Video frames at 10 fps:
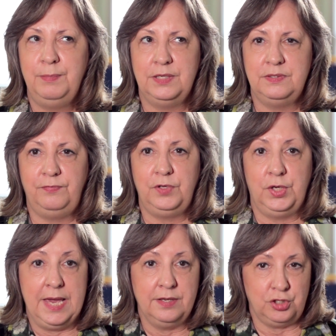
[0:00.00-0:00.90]
because if you
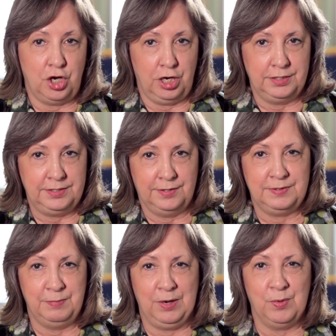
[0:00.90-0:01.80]
can't talk and tell
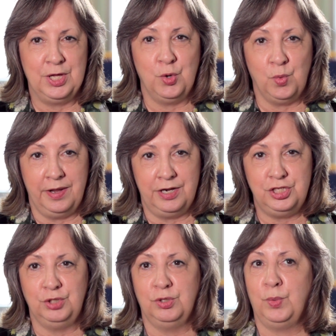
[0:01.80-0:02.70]
somebody what you want to
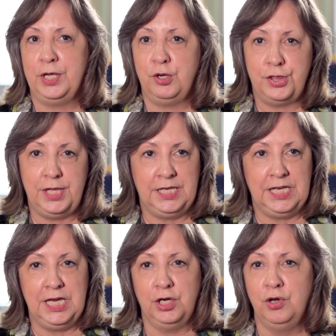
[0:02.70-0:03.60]
do or what you're
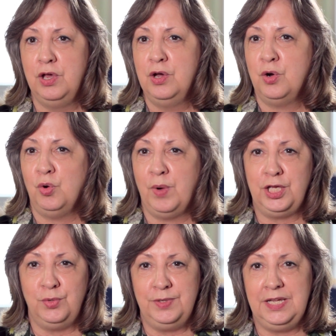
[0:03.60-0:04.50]
thinking or what
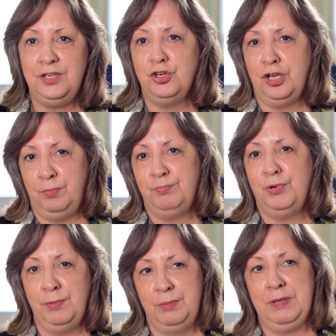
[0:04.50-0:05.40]
you need, you're going to
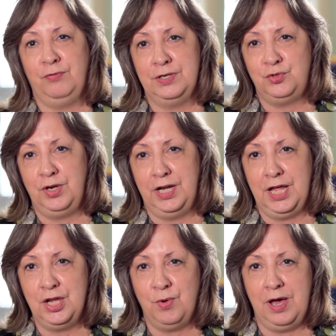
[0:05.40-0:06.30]
probably be frustrated.
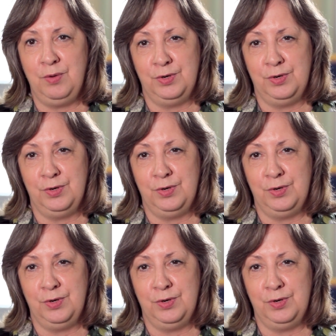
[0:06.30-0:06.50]
I know I